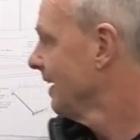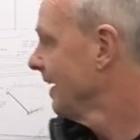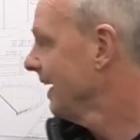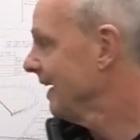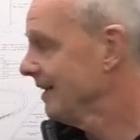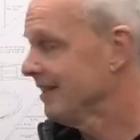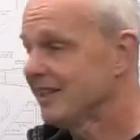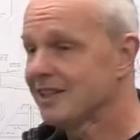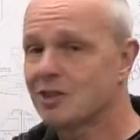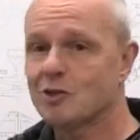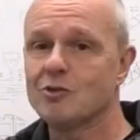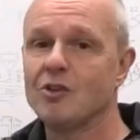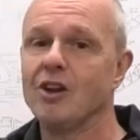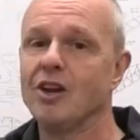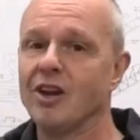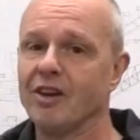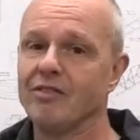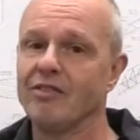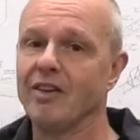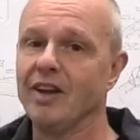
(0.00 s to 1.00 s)
in this
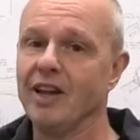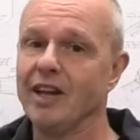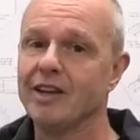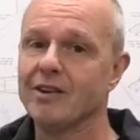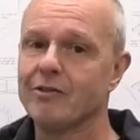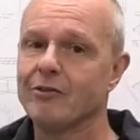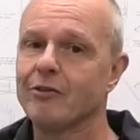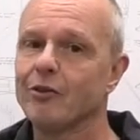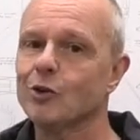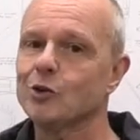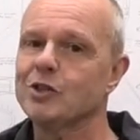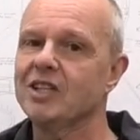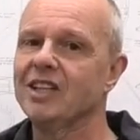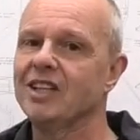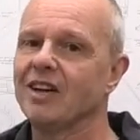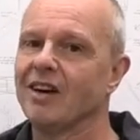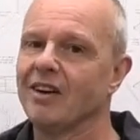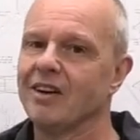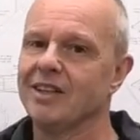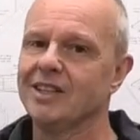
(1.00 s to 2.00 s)
lovely
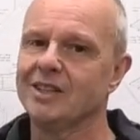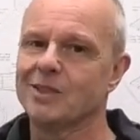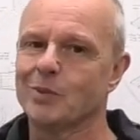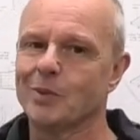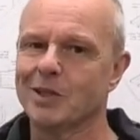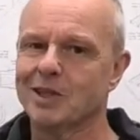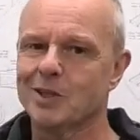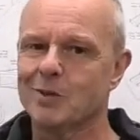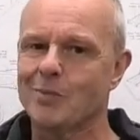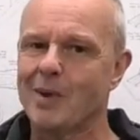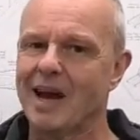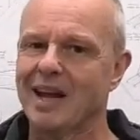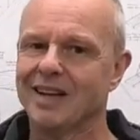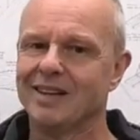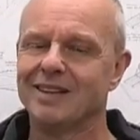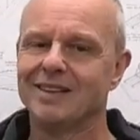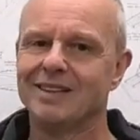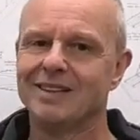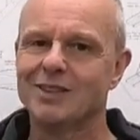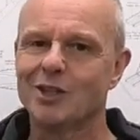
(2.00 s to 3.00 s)
49 inch wingspan
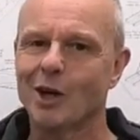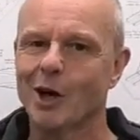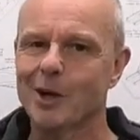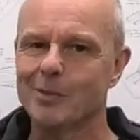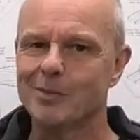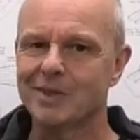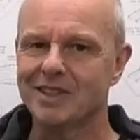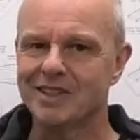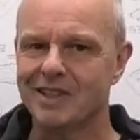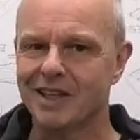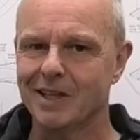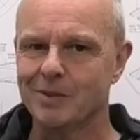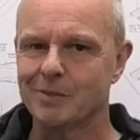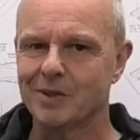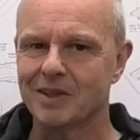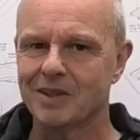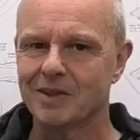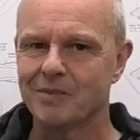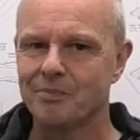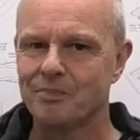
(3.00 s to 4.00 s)
Diamond
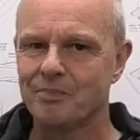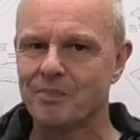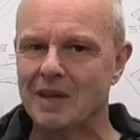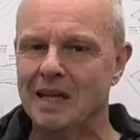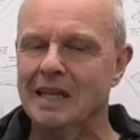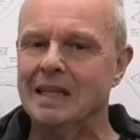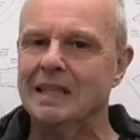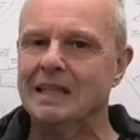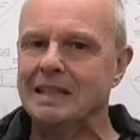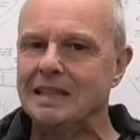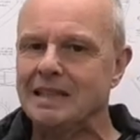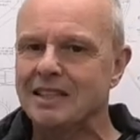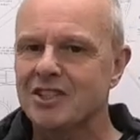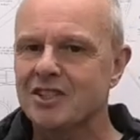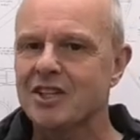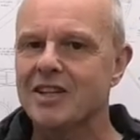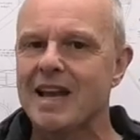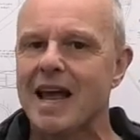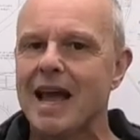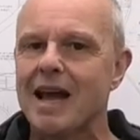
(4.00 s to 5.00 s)
Demon.
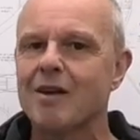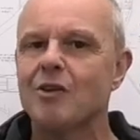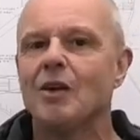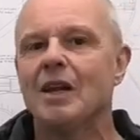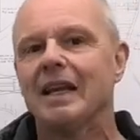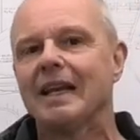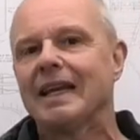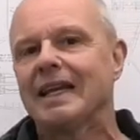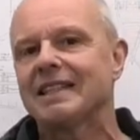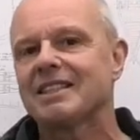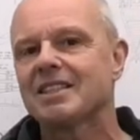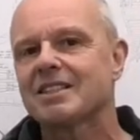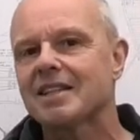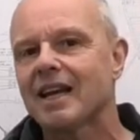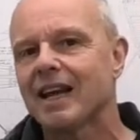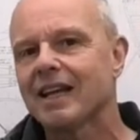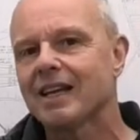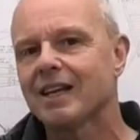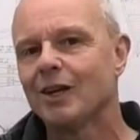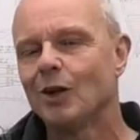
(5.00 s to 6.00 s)
So now let's
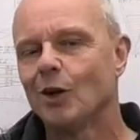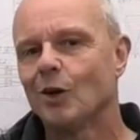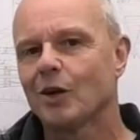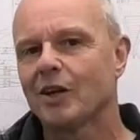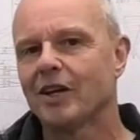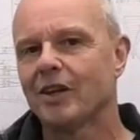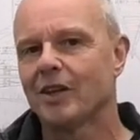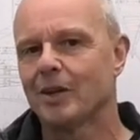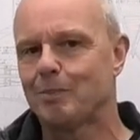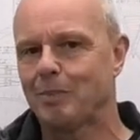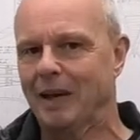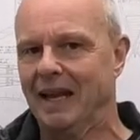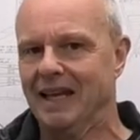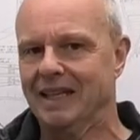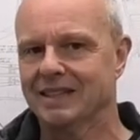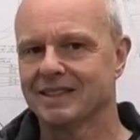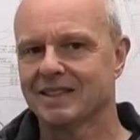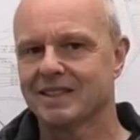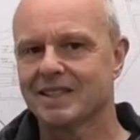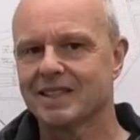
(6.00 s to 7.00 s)
take a look at the
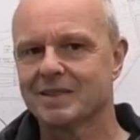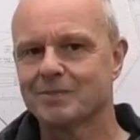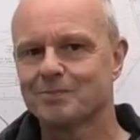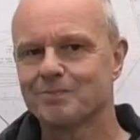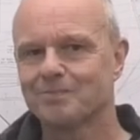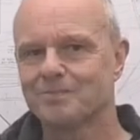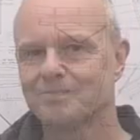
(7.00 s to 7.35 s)
plans.